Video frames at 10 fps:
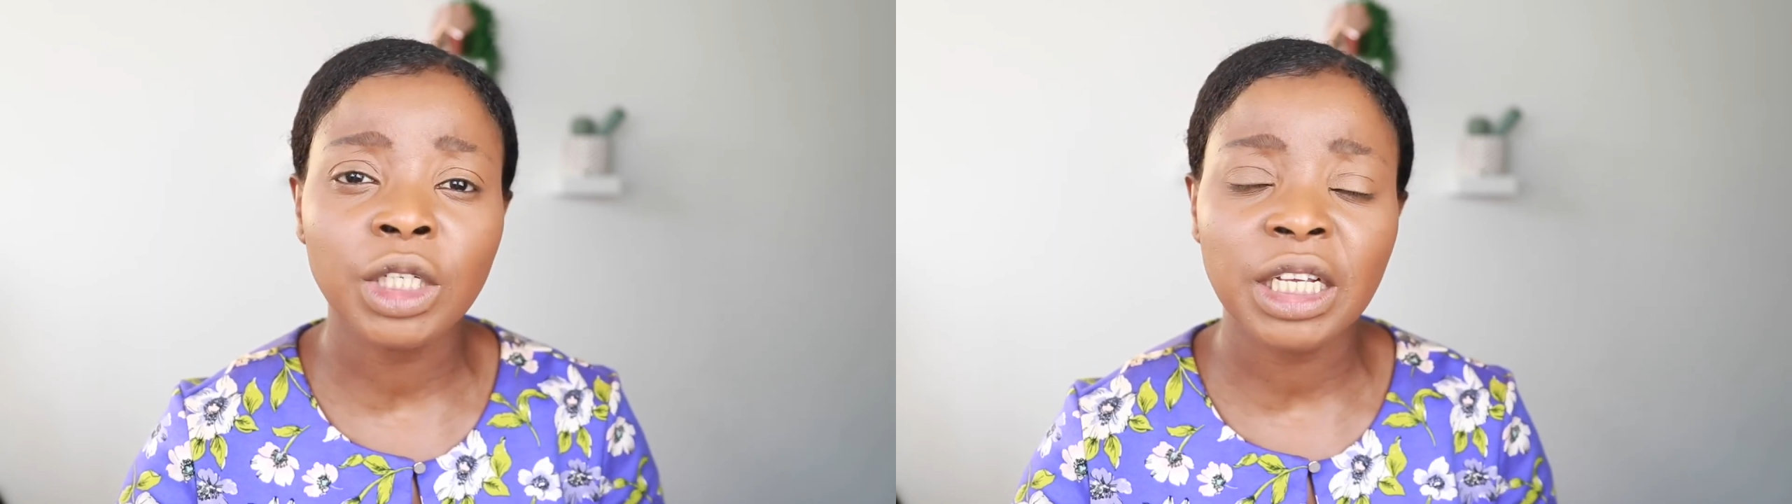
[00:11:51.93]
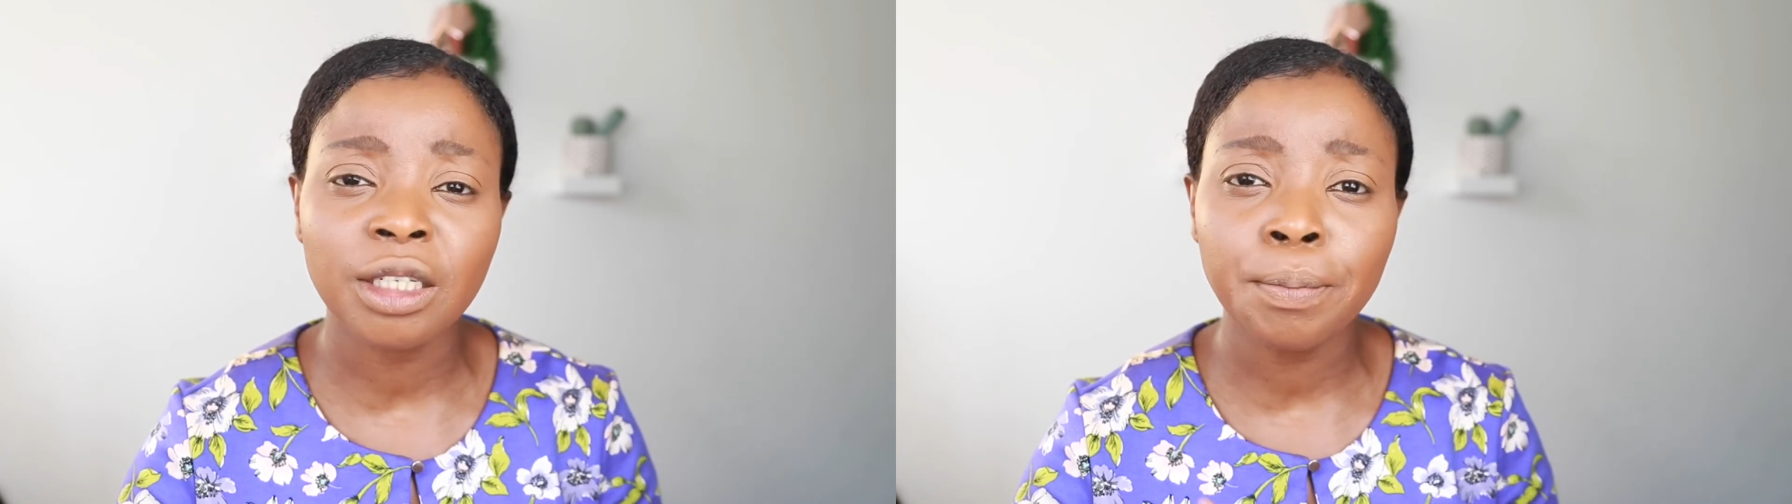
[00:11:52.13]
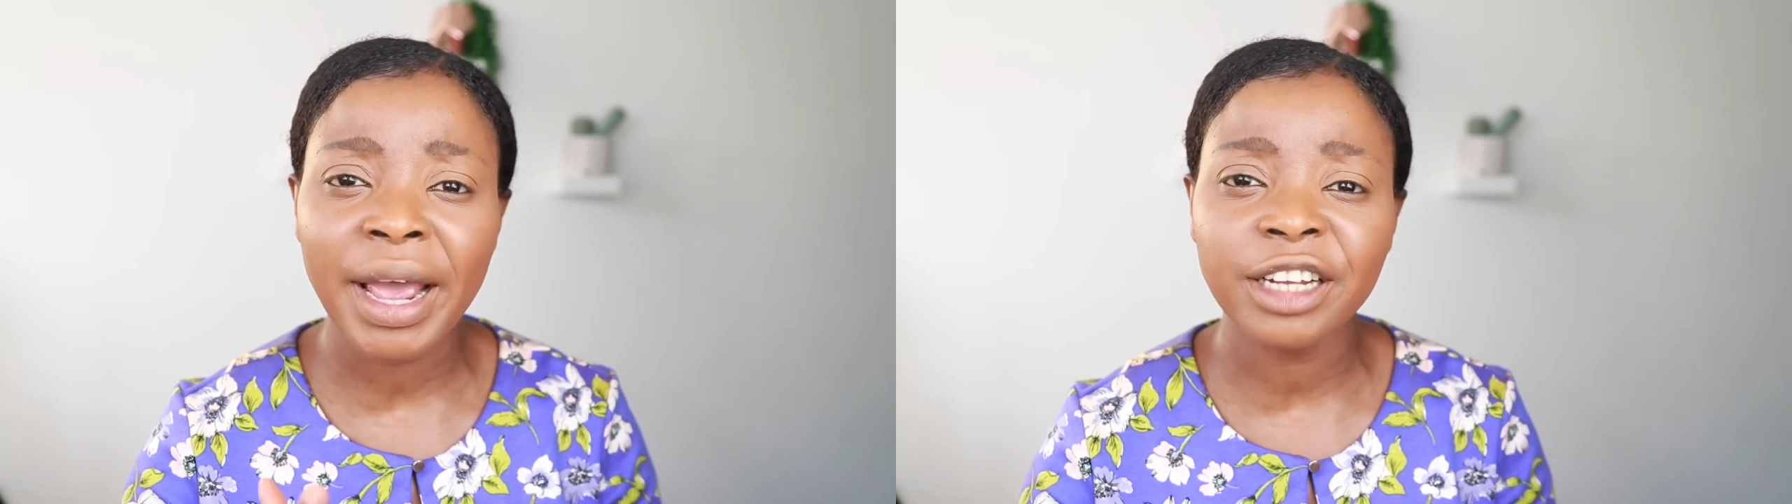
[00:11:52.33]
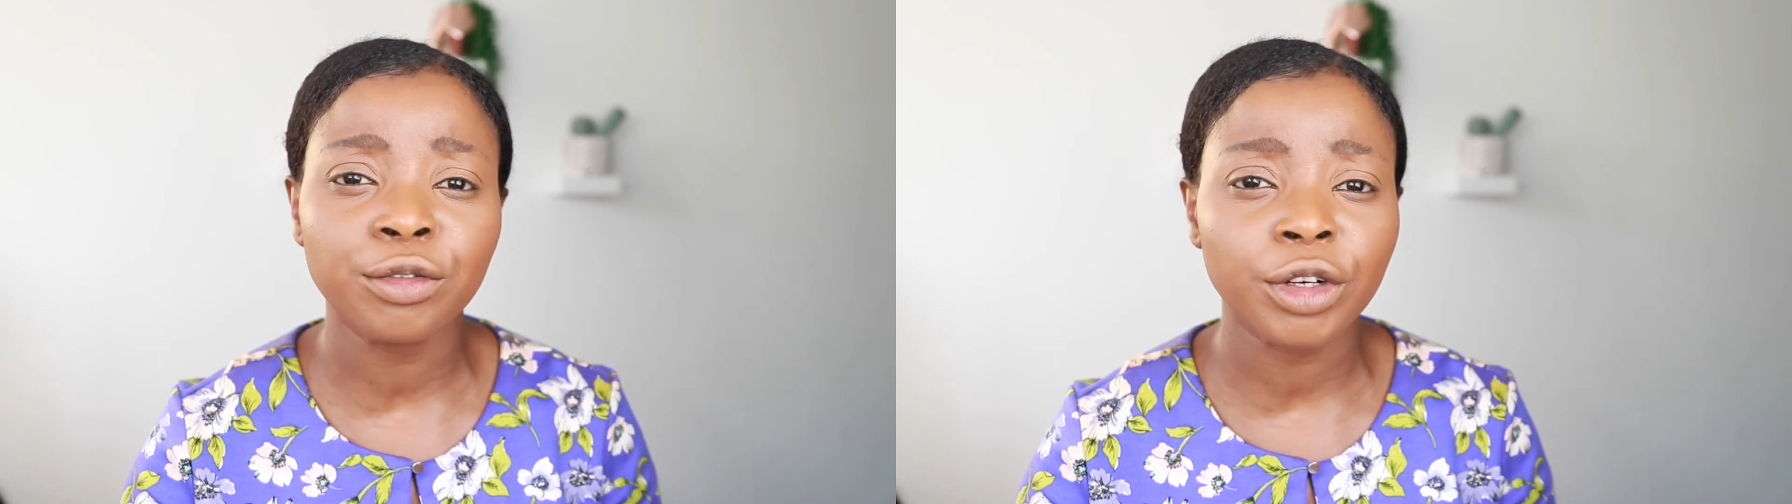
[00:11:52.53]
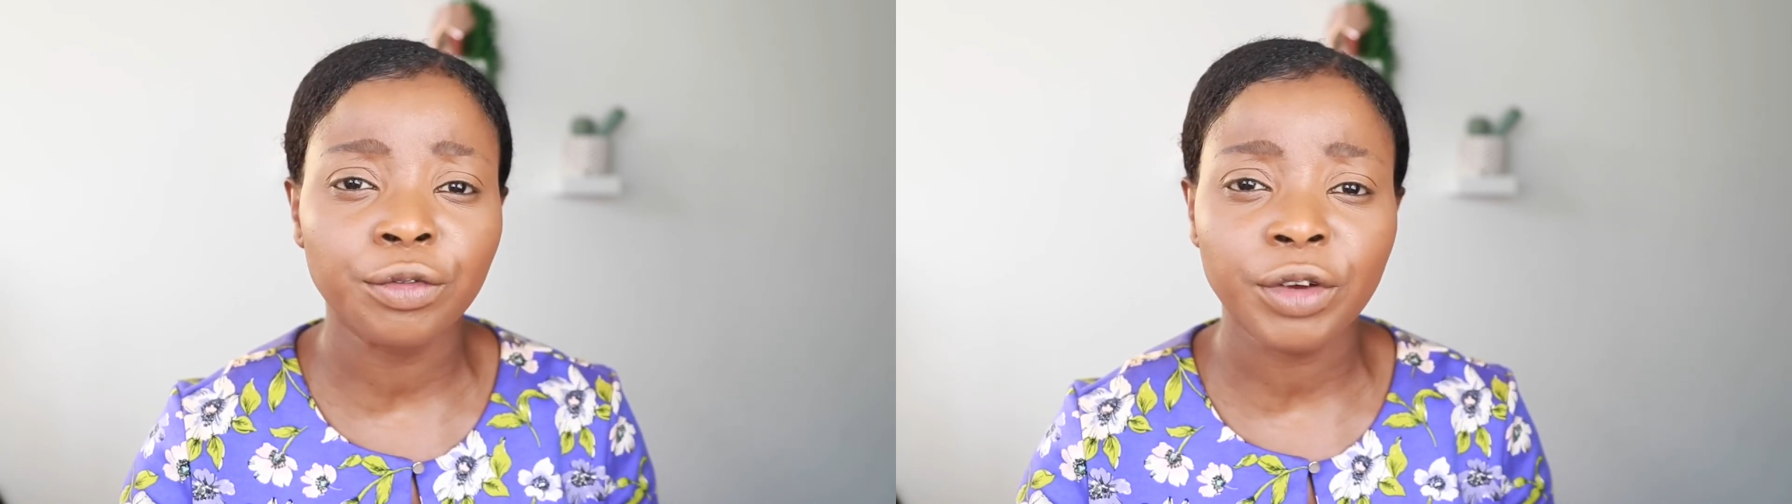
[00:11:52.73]
It's made
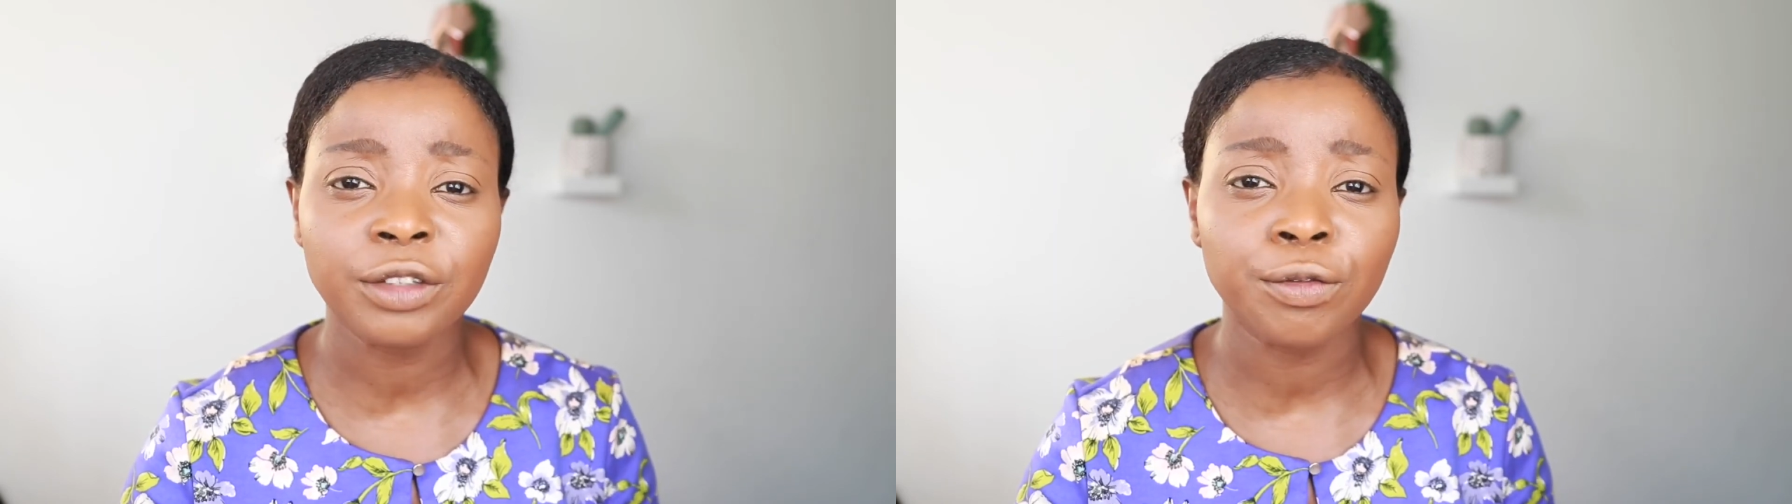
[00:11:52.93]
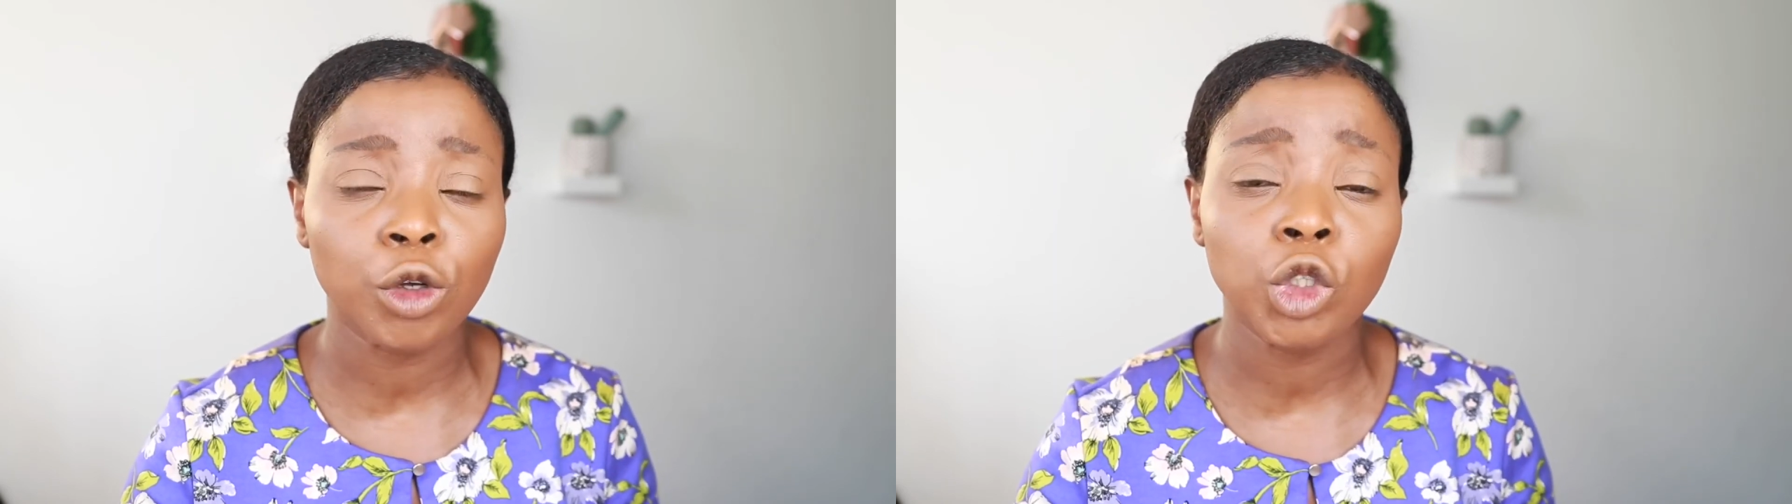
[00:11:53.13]
for the first 4